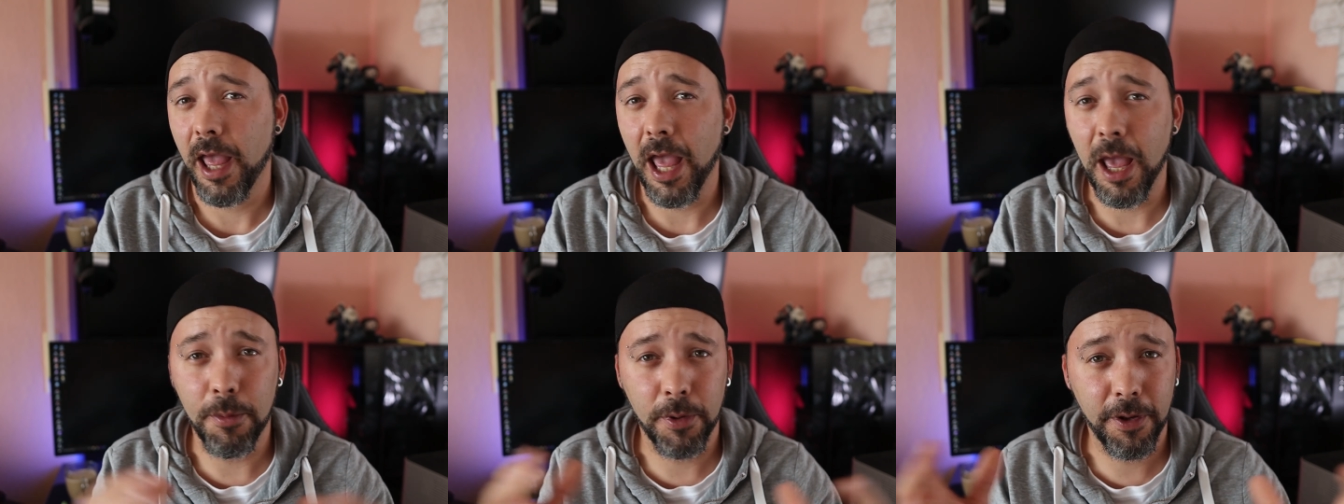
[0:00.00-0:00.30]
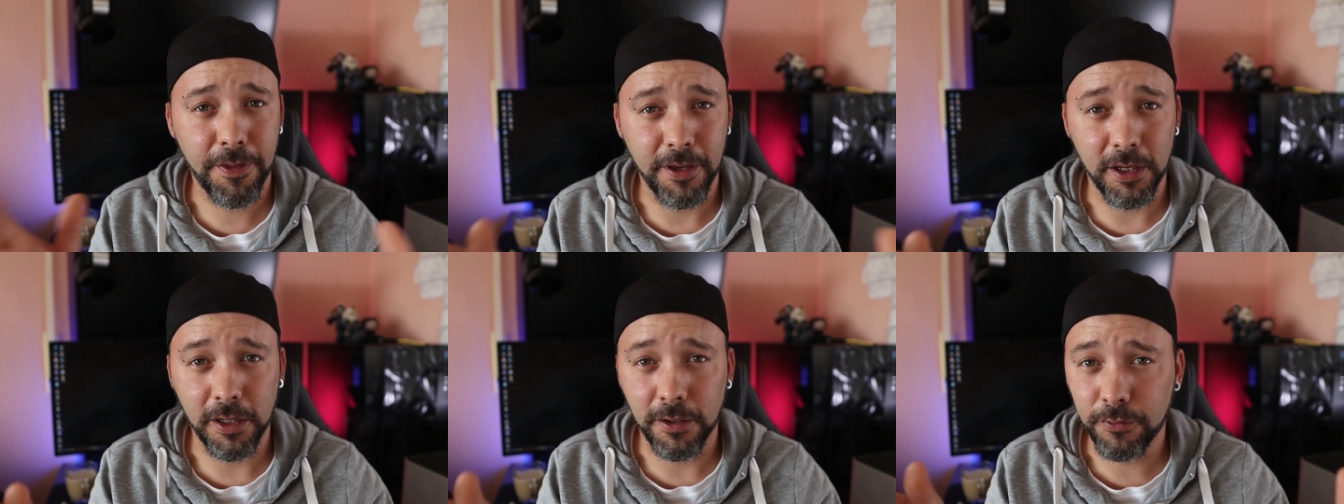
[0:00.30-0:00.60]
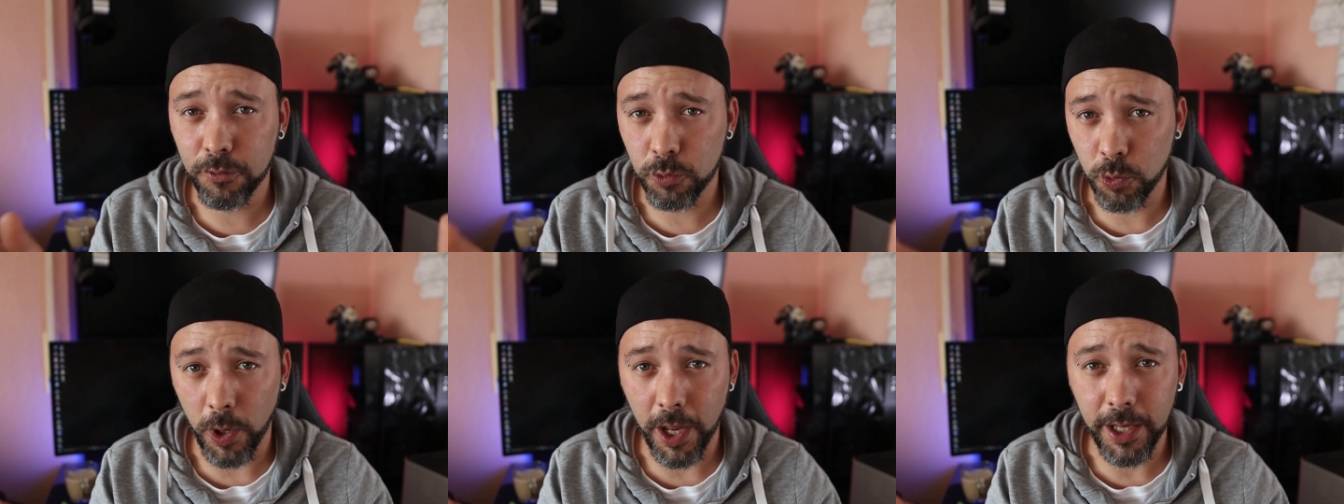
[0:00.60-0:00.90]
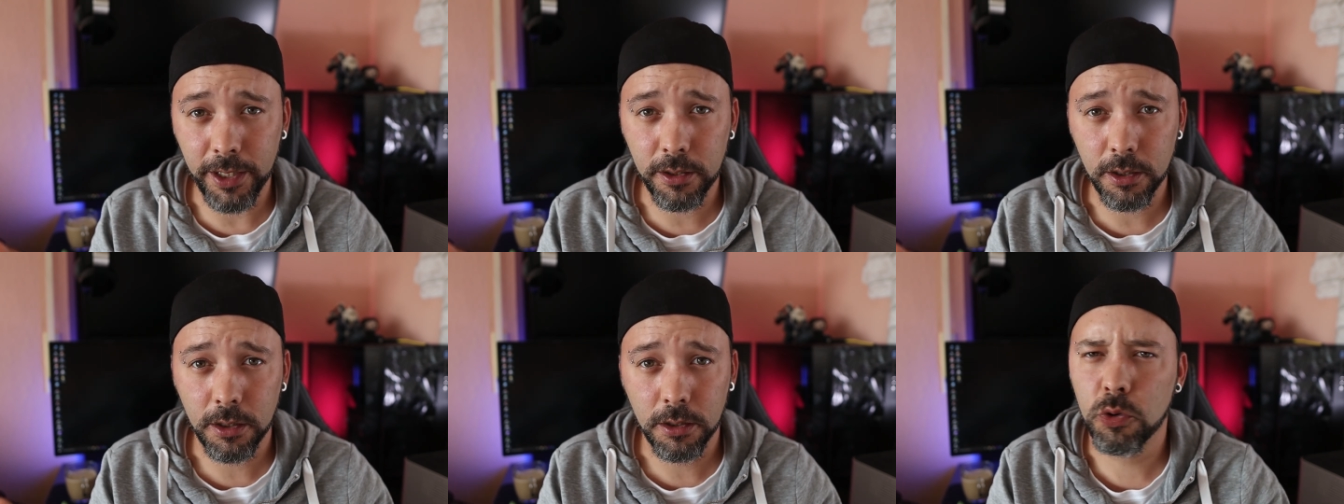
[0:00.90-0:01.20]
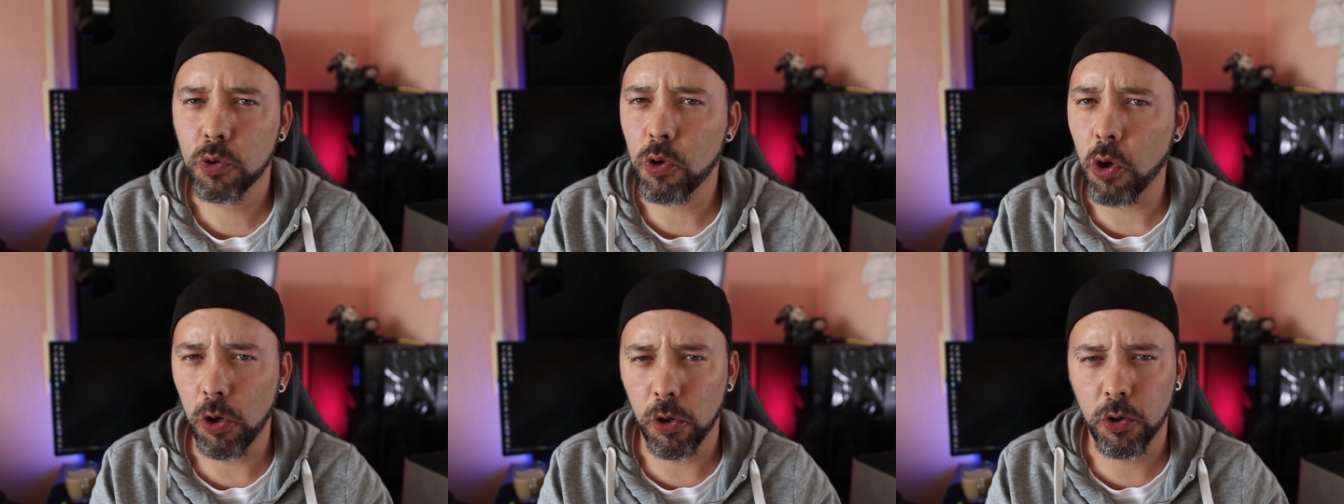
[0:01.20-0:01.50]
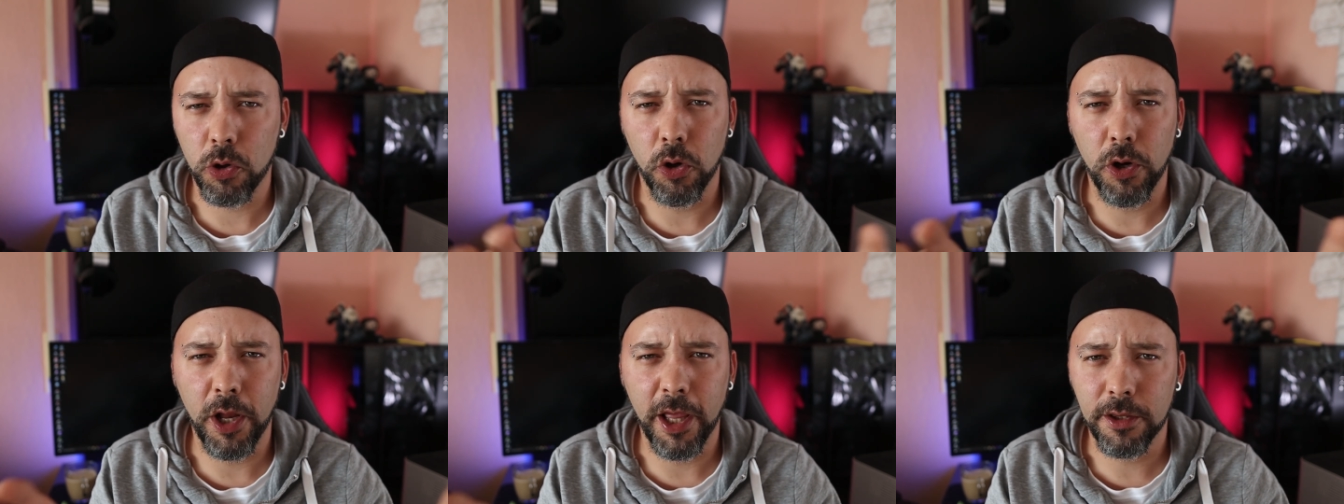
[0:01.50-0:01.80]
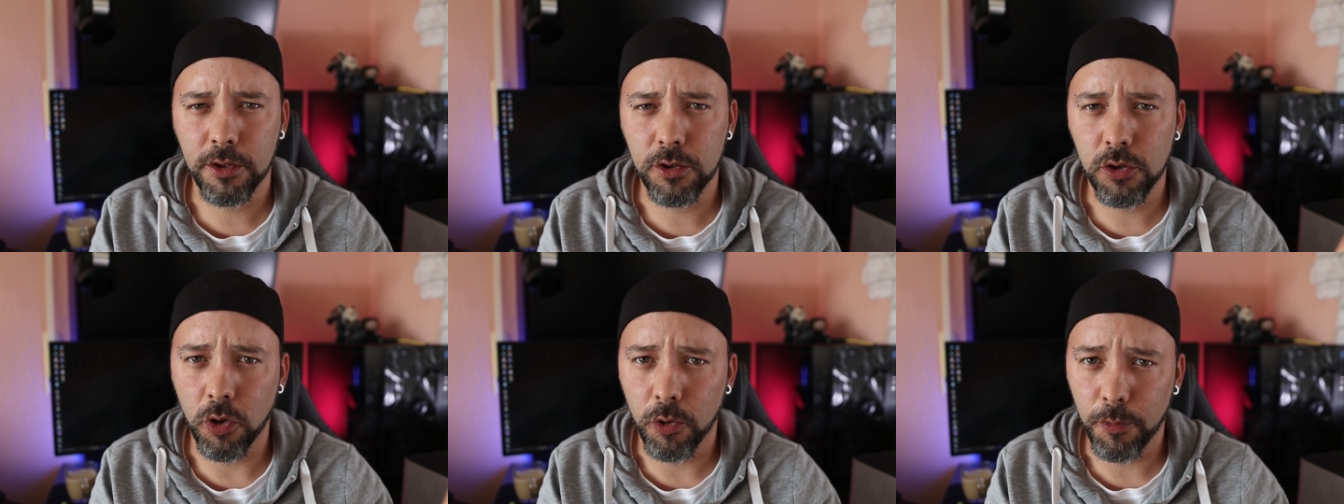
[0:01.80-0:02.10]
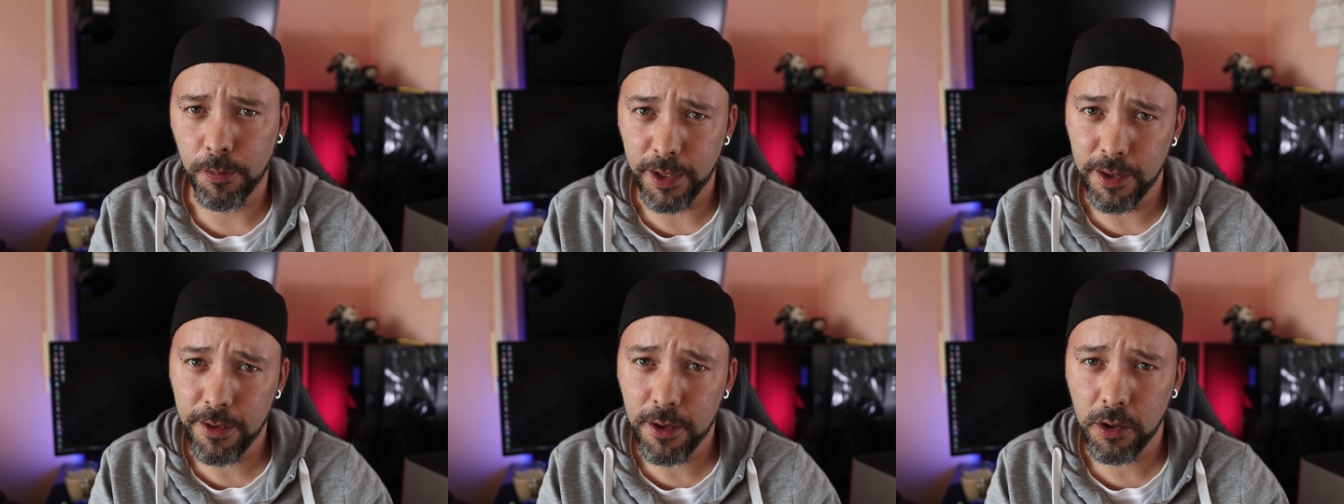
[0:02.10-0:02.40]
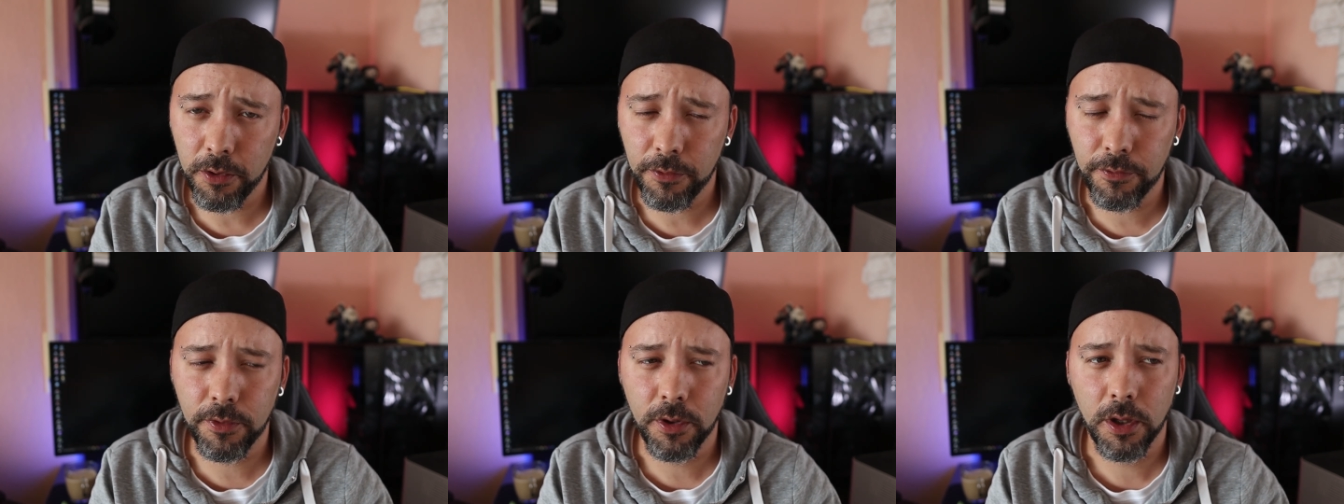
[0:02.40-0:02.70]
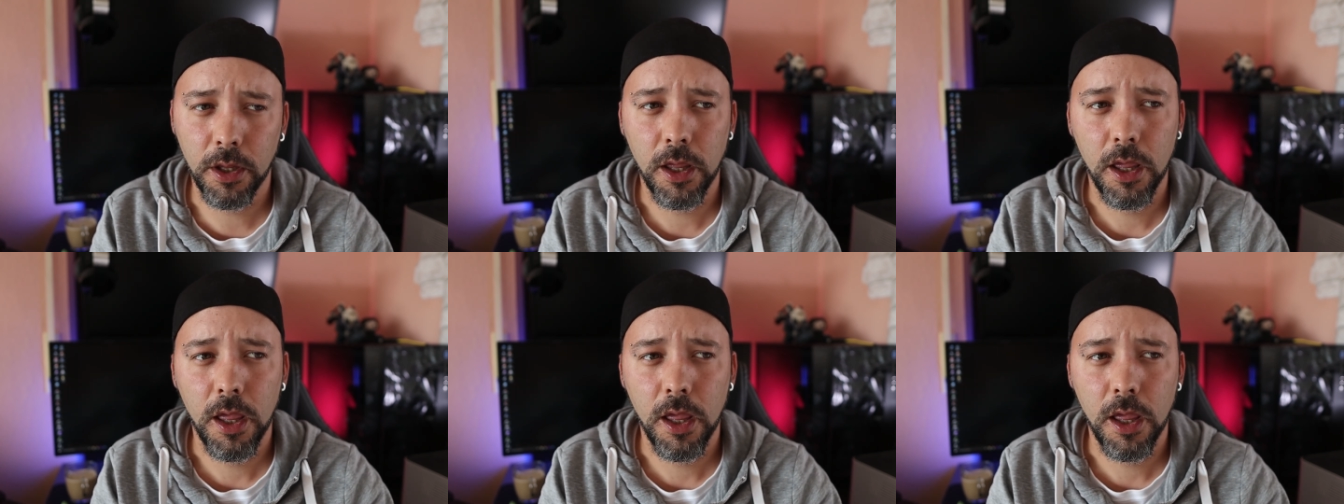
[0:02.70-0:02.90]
Everything is great to color correct your videos.